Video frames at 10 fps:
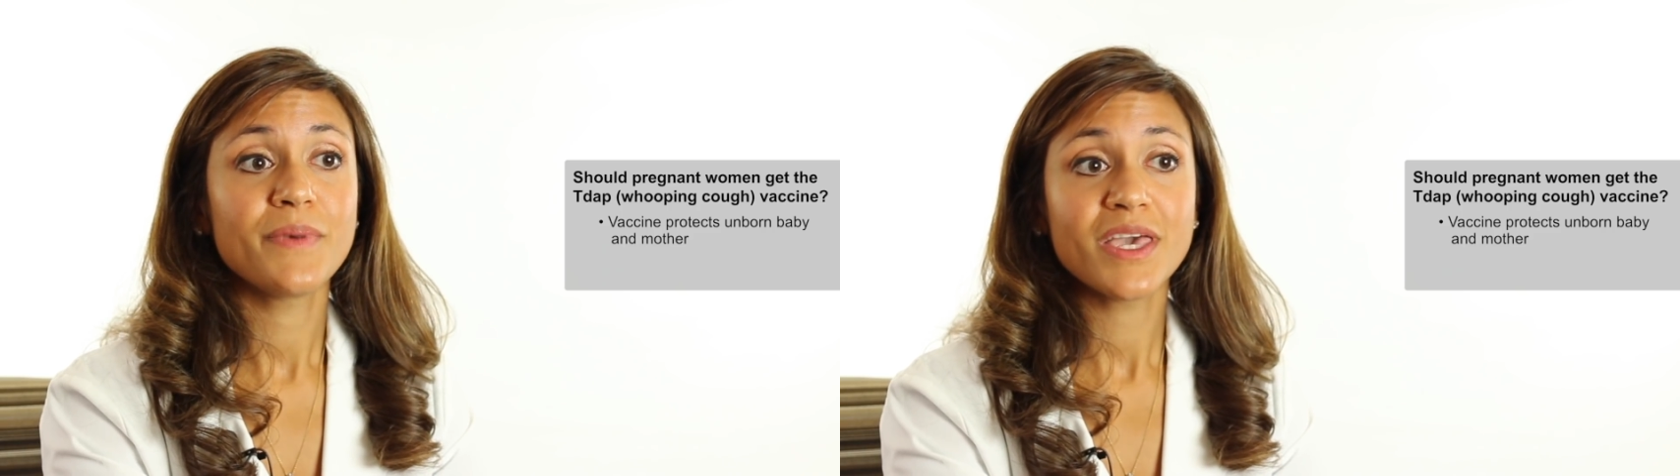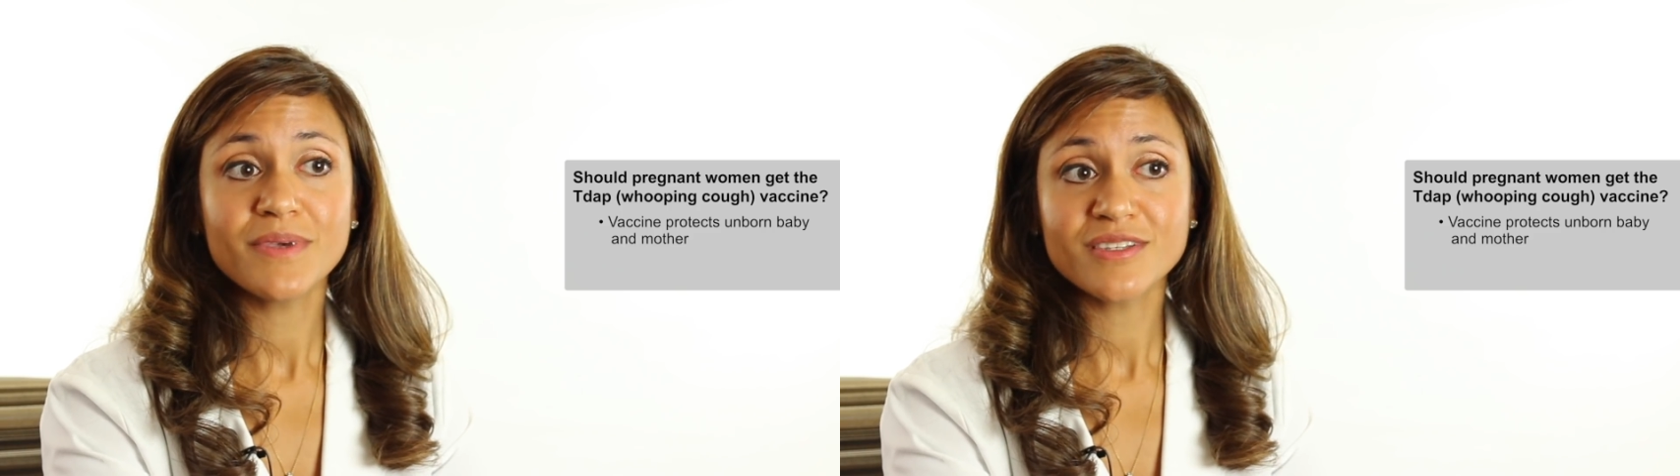
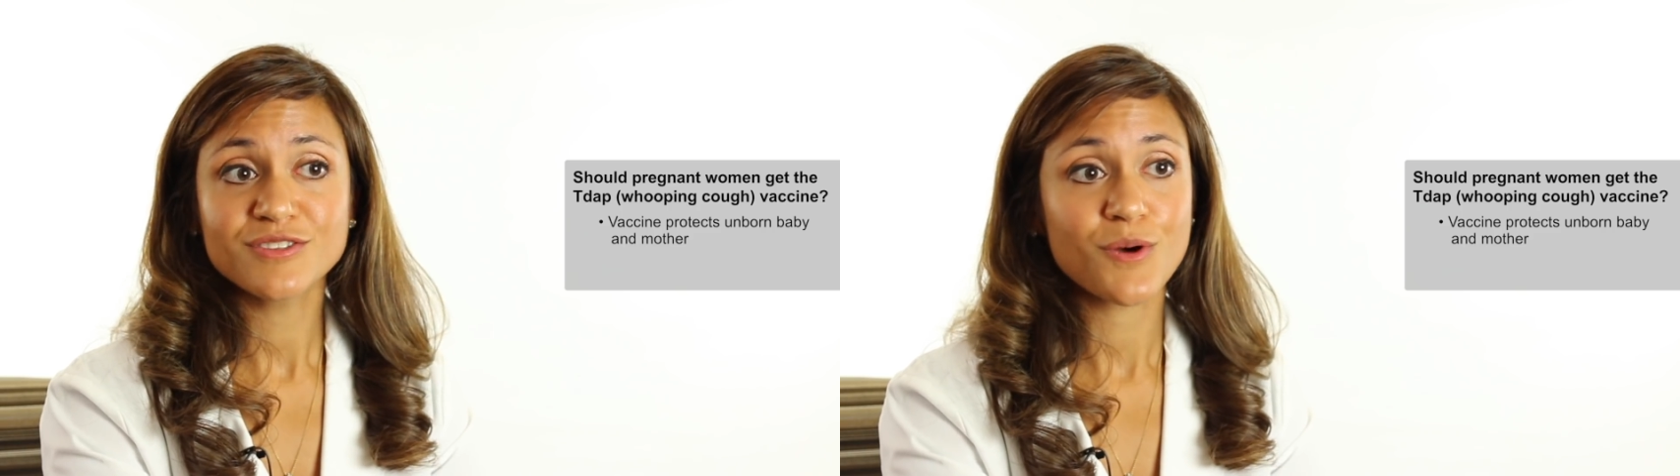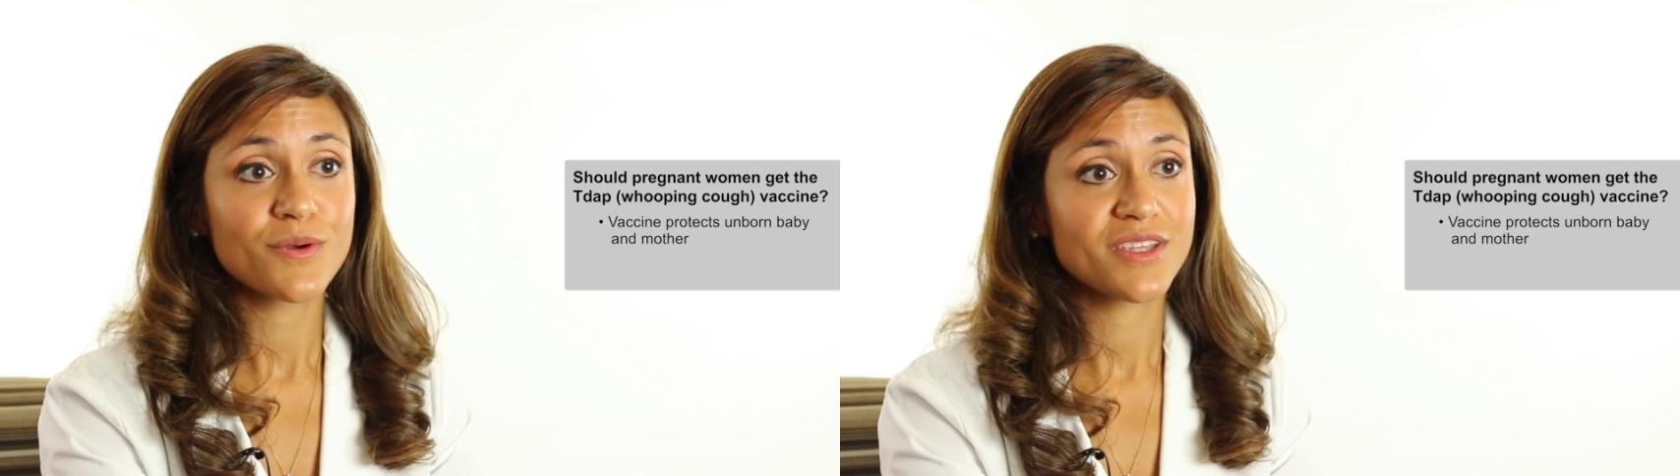
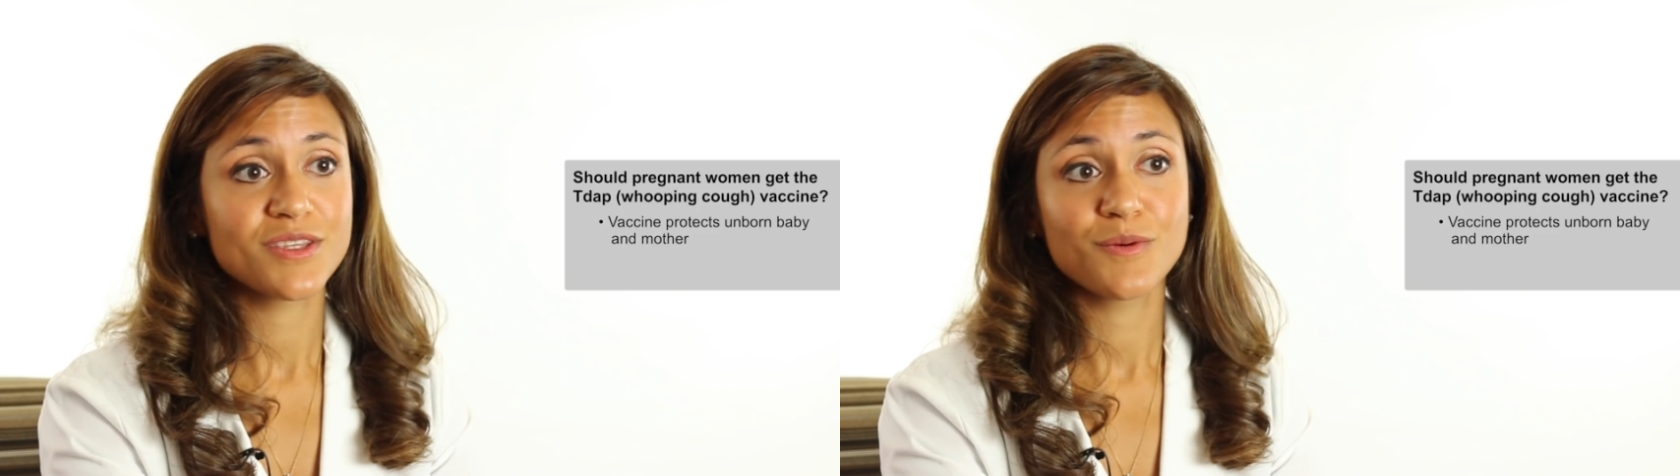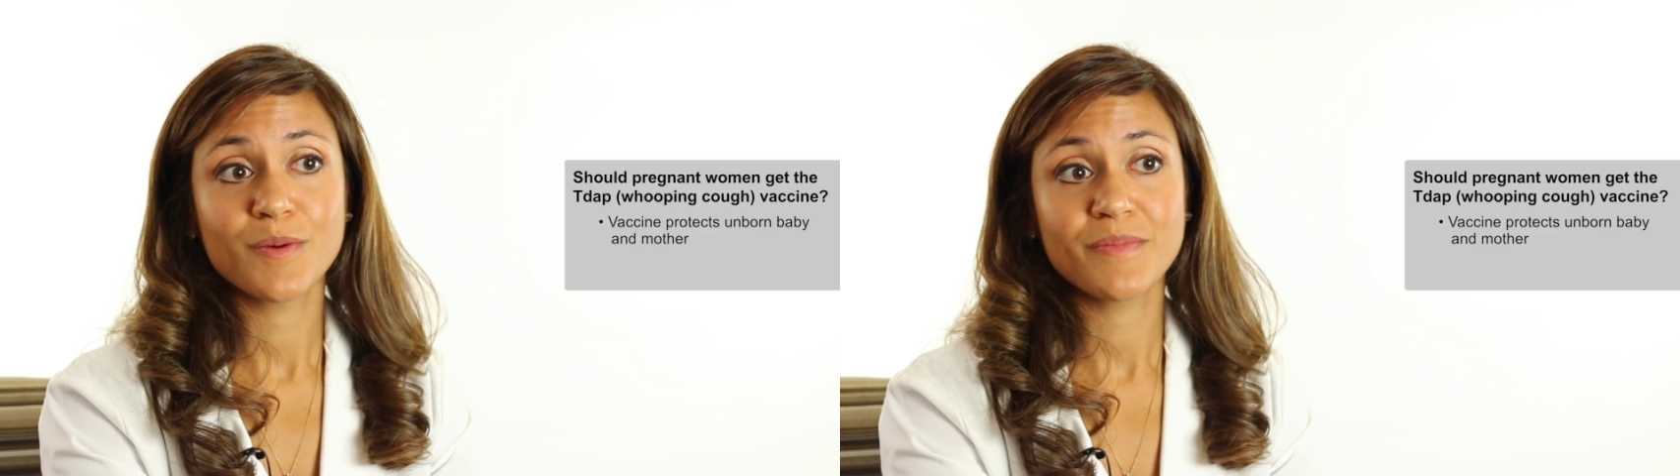Babies don't
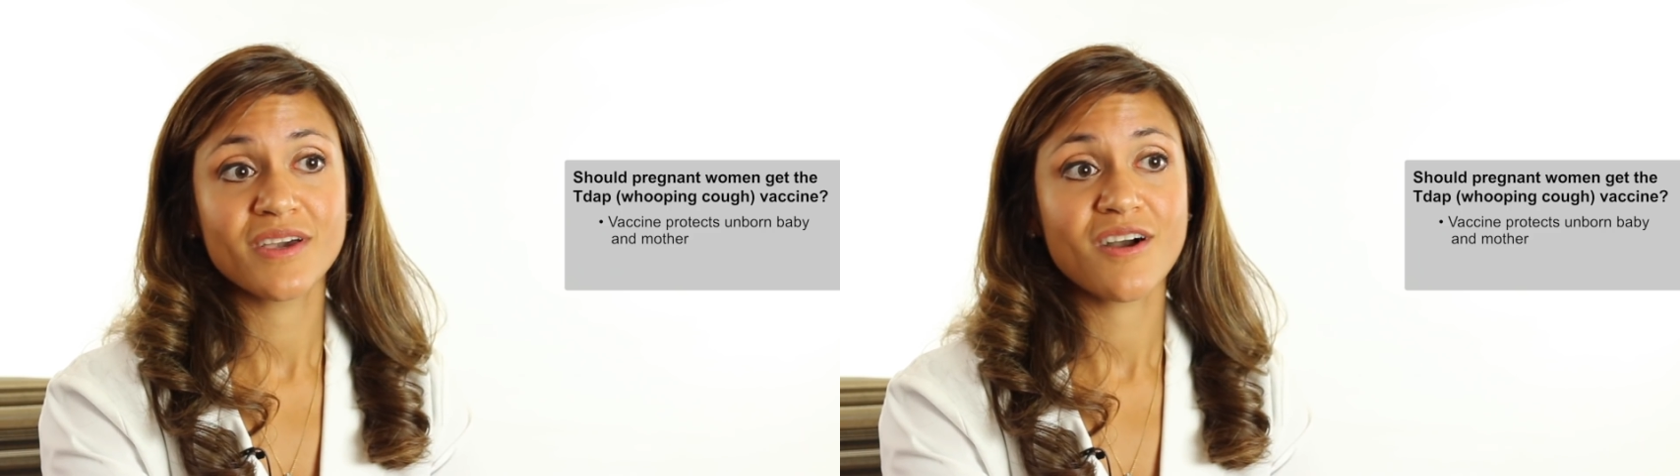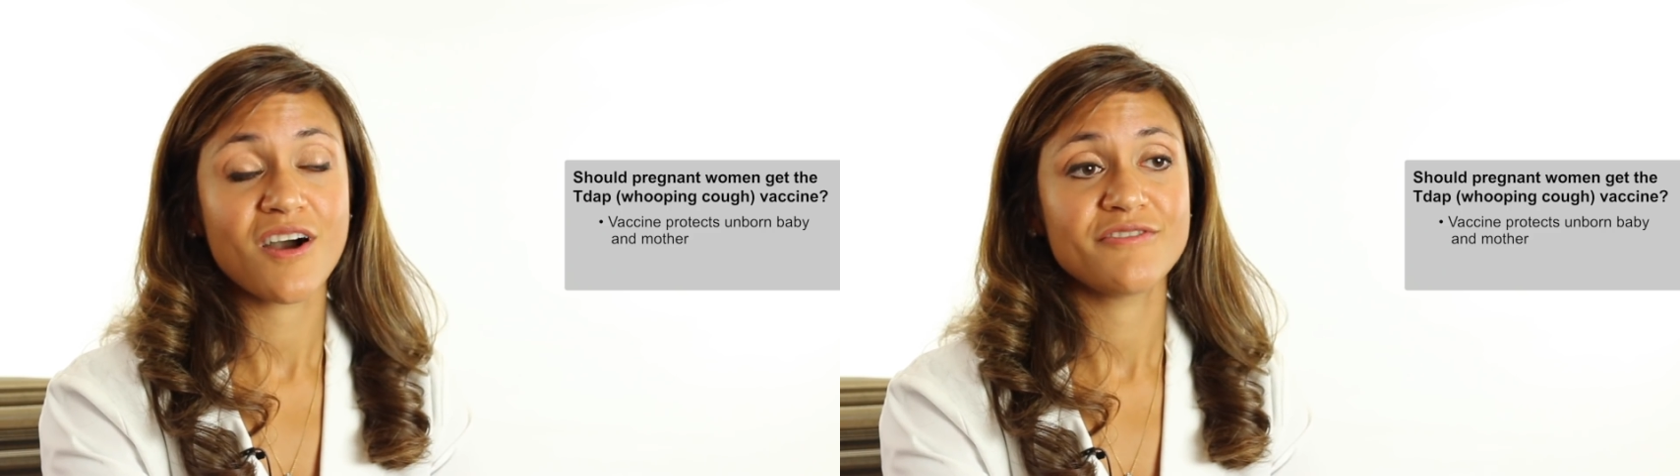get the
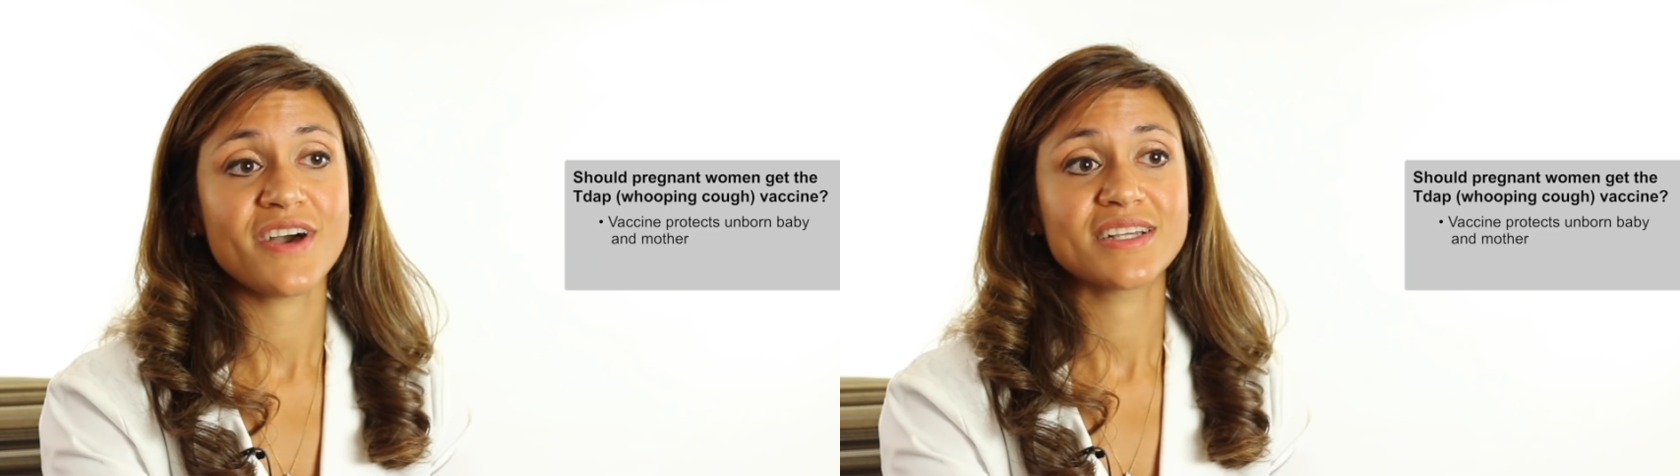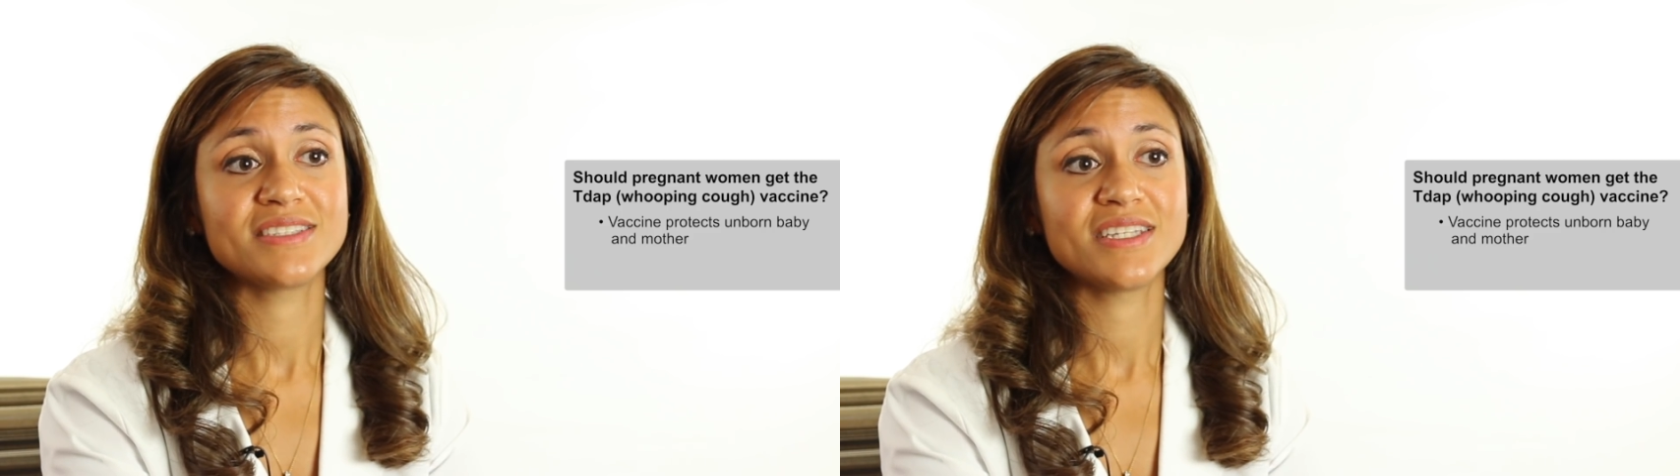whooping cough
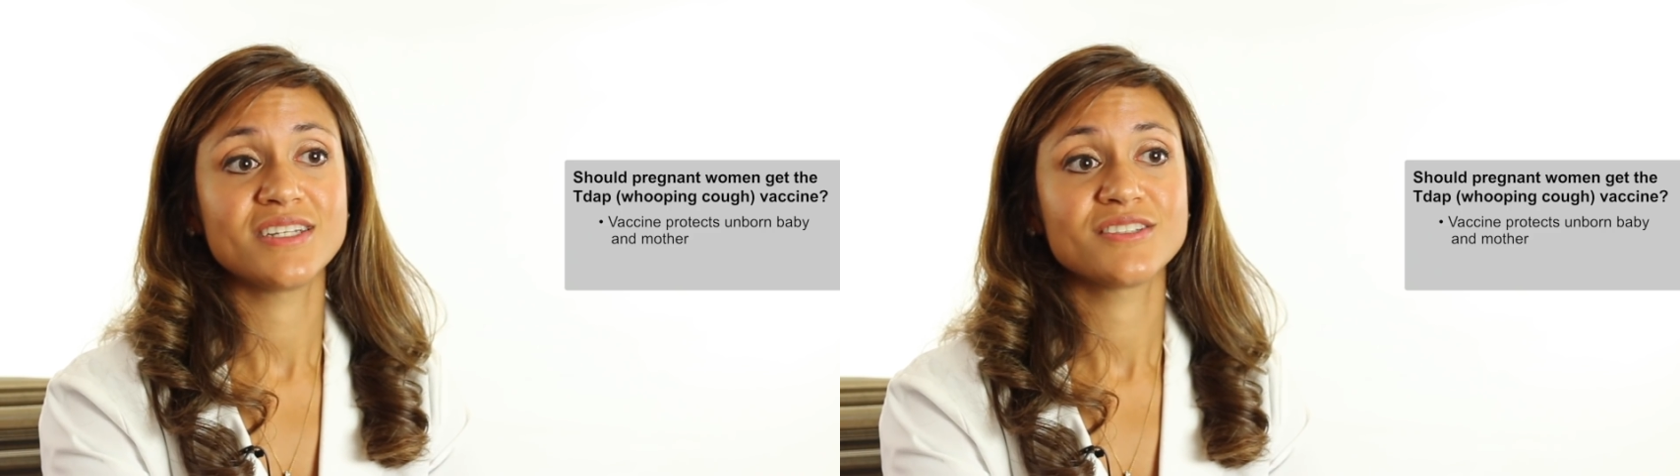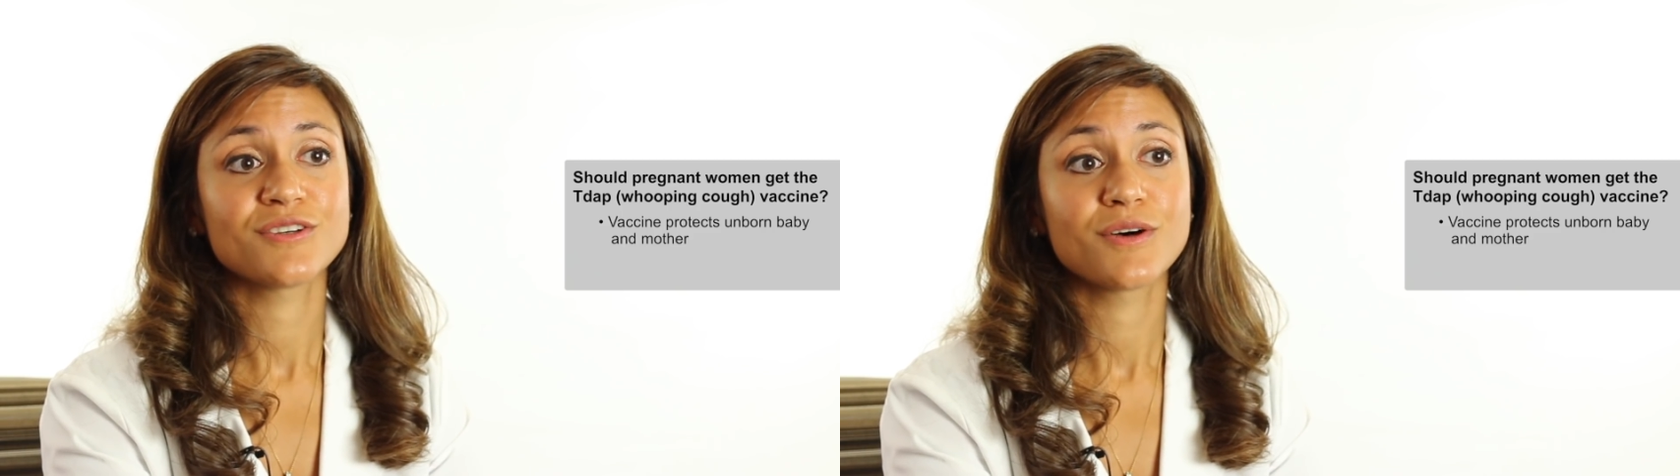vaccine
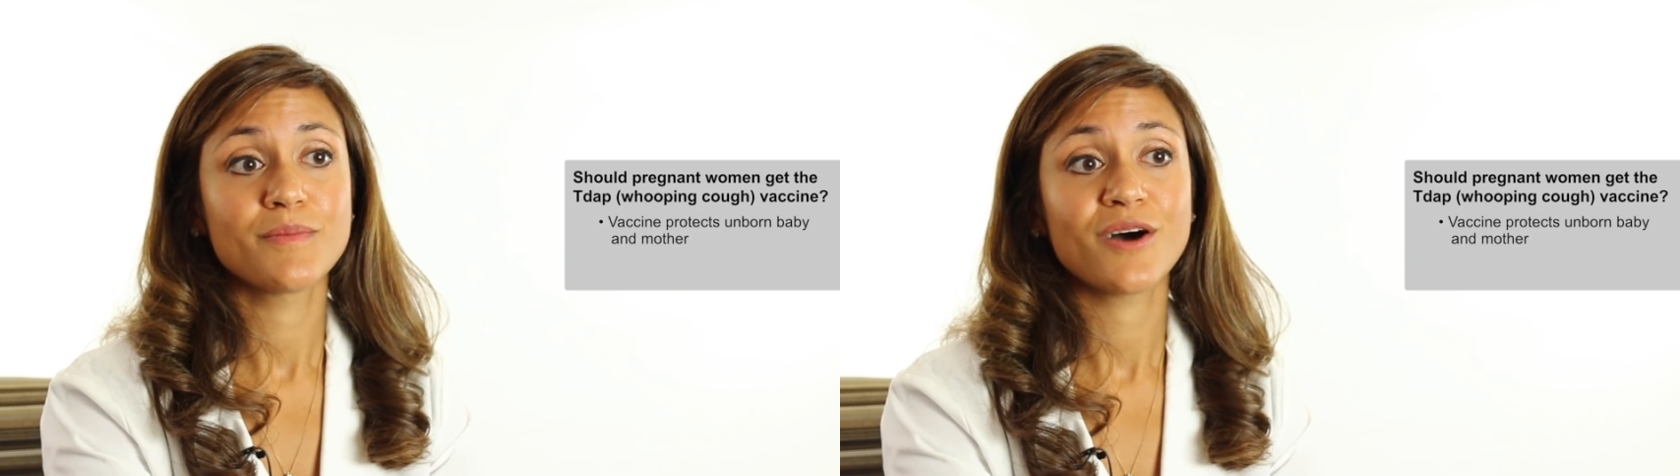until